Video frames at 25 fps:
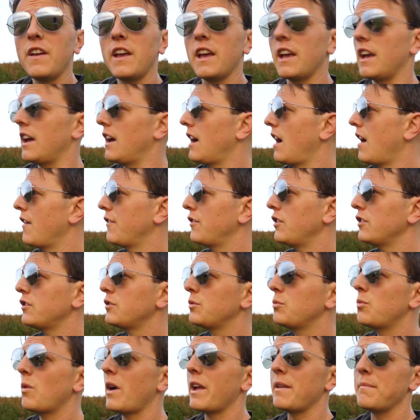here. I've got
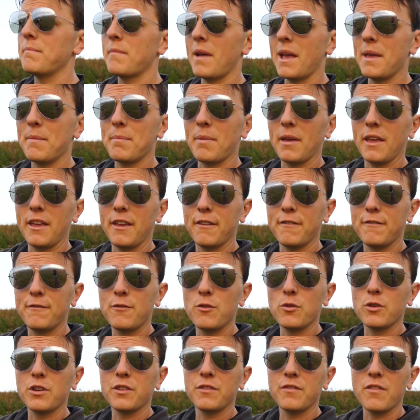to wait maybe
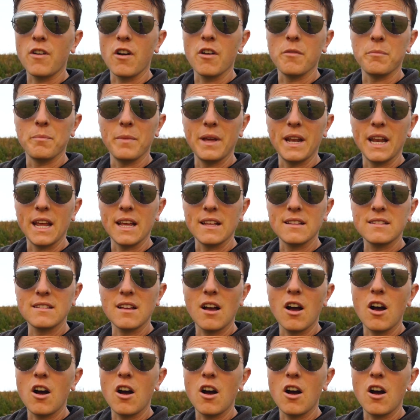45 minutes